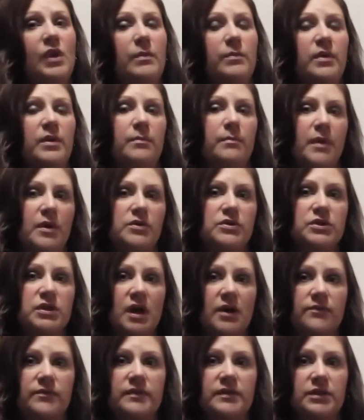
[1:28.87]
But most
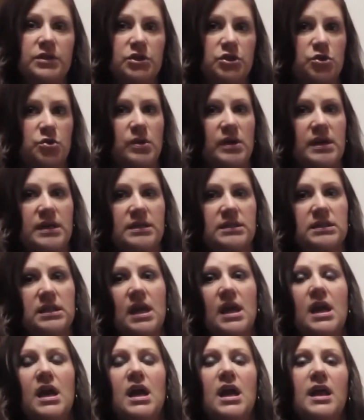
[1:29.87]
often the
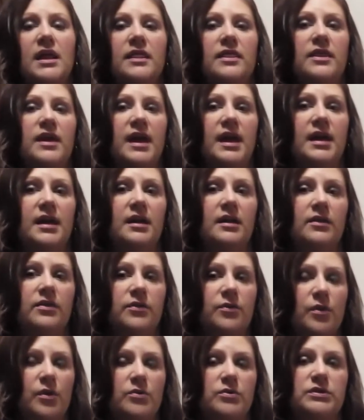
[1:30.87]
stress that
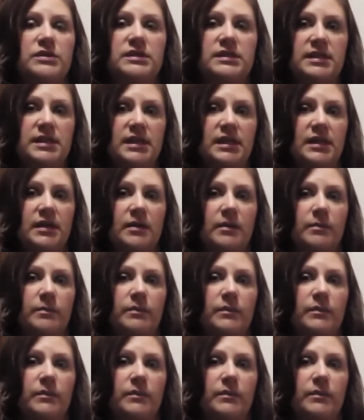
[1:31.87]
throws these